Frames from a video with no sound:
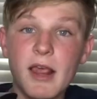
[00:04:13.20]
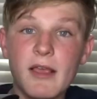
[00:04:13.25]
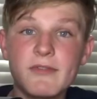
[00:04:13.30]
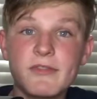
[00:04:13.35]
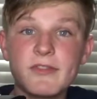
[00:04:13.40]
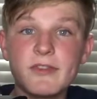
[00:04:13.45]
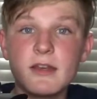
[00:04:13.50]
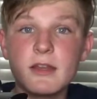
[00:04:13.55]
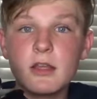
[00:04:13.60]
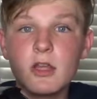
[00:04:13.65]
I've
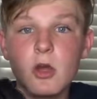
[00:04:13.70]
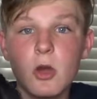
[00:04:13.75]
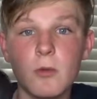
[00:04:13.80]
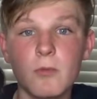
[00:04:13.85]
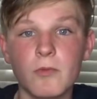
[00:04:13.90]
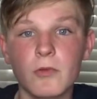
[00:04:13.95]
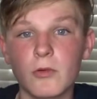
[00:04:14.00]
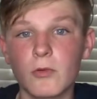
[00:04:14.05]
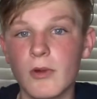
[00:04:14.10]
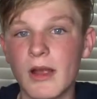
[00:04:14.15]
seen it go up
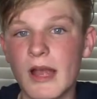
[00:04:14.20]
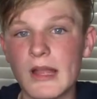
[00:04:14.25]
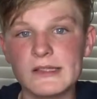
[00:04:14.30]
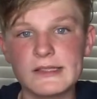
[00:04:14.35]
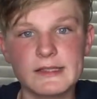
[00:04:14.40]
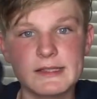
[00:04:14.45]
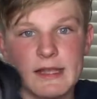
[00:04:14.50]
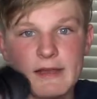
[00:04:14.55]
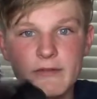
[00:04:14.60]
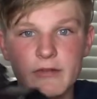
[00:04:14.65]
for around
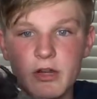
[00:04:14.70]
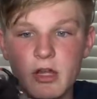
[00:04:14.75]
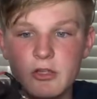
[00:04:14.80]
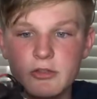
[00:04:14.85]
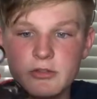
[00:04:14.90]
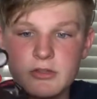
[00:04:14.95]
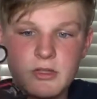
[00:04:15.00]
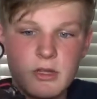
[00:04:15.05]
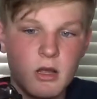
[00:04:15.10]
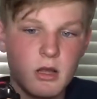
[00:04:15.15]

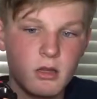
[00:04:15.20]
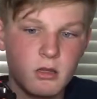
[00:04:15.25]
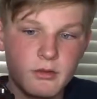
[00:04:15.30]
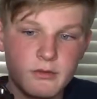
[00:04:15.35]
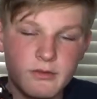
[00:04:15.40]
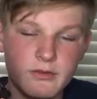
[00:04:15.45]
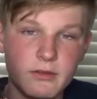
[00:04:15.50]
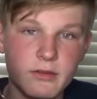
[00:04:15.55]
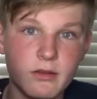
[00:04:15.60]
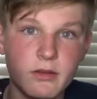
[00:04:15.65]

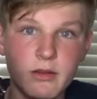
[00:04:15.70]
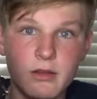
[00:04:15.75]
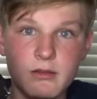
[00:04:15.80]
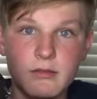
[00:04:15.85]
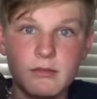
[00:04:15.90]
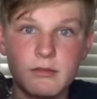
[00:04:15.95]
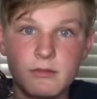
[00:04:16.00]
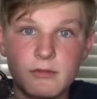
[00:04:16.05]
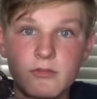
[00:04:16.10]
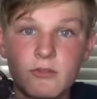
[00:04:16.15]
$700
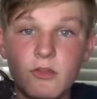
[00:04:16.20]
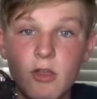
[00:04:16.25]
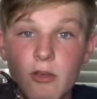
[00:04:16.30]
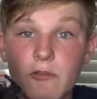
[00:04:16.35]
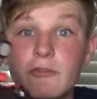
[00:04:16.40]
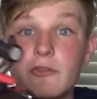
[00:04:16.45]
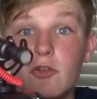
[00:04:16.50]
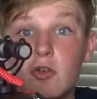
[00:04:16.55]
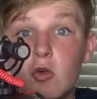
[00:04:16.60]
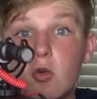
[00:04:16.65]
and
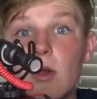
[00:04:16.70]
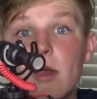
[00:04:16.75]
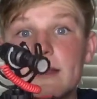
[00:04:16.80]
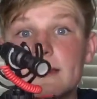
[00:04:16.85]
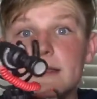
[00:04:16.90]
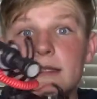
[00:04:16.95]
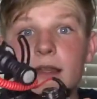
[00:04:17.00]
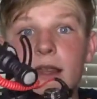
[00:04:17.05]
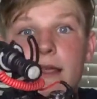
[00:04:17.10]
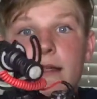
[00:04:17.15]
stuff
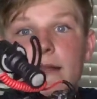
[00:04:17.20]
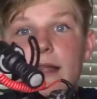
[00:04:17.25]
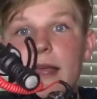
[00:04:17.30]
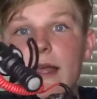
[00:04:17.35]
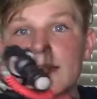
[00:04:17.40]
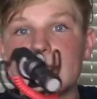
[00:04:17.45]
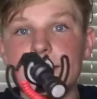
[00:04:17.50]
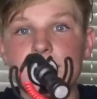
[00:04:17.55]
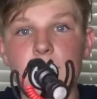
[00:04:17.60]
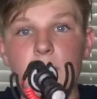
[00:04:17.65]
crazy like
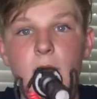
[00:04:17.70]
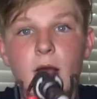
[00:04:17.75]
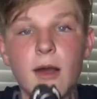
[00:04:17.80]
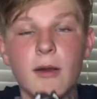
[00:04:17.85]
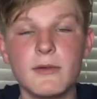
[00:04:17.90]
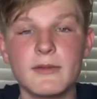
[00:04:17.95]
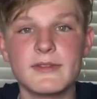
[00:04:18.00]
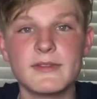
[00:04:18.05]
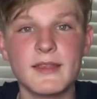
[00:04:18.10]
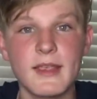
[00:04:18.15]
that. So
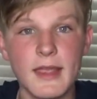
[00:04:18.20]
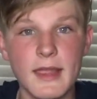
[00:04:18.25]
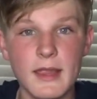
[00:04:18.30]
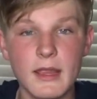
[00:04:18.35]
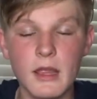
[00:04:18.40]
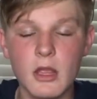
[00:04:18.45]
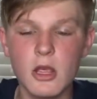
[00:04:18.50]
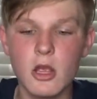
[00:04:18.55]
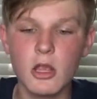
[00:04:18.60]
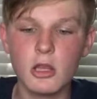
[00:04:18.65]
I would
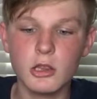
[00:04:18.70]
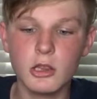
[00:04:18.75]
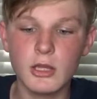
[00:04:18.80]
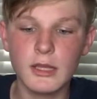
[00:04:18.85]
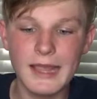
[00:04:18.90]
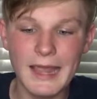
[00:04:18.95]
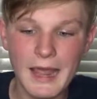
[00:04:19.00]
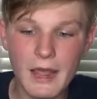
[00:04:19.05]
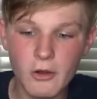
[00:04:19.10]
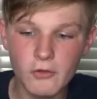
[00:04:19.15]
say
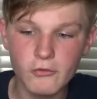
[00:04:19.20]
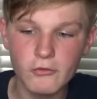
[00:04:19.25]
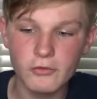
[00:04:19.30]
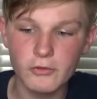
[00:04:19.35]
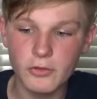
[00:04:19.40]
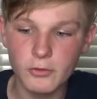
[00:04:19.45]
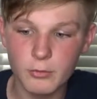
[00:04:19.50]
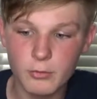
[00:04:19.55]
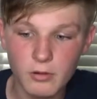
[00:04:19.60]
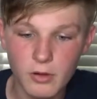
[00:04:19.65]
look out
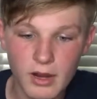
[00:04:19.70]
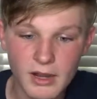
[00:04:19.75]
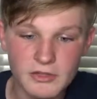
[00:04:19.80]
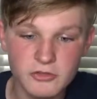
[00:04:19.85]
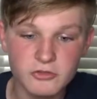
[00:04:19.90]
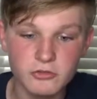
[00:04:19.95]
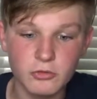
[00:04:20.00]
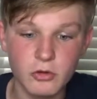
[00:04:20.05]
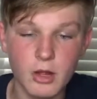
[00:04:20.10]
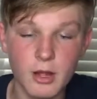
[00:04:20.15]
for the
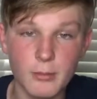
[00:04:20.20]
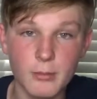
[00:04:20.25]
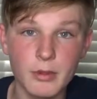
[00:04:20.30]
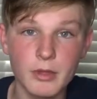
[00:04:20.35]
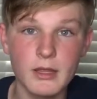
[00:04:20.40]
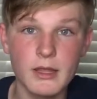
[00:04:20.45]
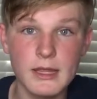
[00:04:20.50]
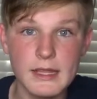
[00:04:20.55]
price drop.